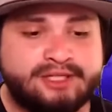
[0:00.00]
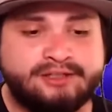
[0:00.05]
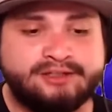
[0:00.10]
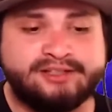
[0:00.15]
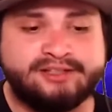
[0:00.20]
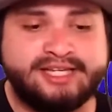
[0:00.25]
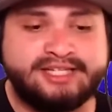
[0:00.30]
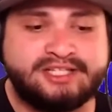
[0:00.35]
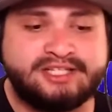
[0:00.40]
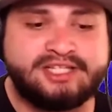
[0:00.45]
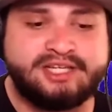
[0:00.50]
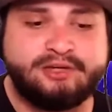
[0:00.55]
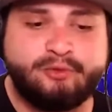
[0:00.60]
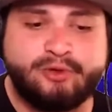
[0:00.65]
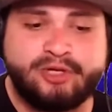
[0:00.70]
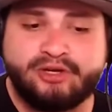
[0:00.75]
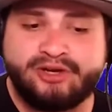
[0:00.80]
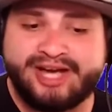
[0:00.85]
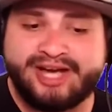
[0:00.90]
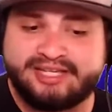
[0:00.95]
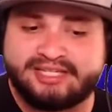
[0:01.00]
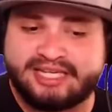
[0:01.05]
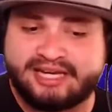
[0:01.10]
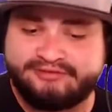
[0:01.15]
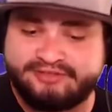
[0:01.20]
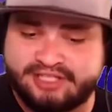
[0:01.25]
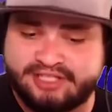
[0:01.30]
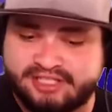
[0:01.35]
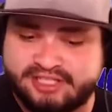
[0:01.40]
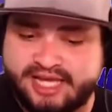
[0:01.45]
Let's see what you guys
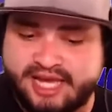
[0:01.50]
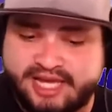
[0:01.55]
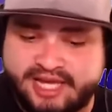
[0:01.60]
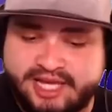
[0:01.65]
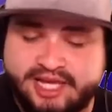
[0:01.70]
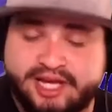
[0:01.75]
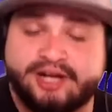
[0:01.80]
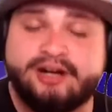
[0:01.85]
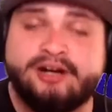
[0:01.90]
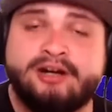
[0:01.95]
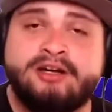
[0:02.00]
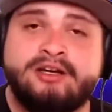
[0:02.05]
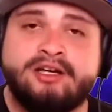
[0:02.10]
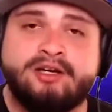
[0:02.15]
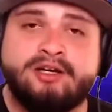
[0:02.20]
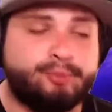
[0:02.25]
have to say here.